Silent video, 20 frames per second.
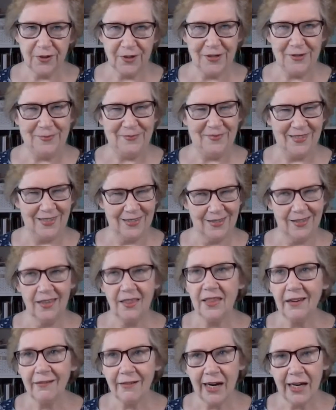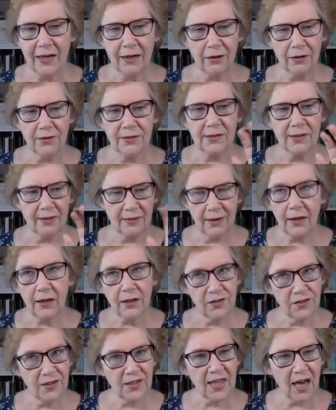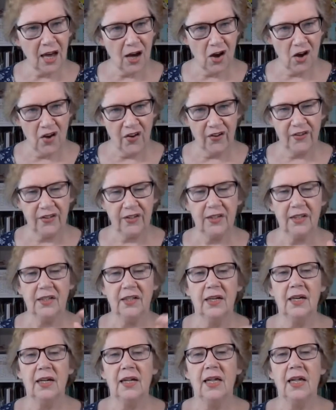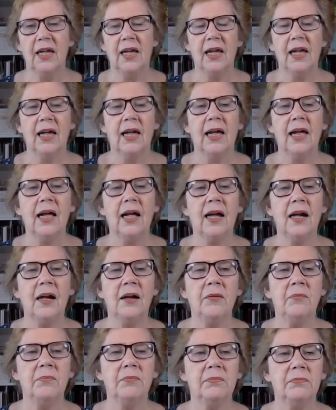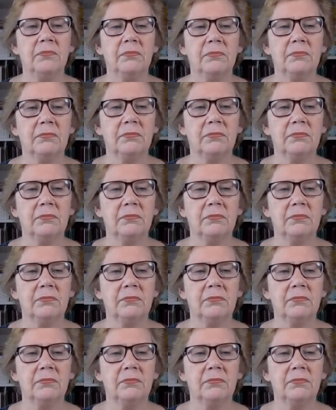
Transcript: rooms. They're adults. They can do their own. Um,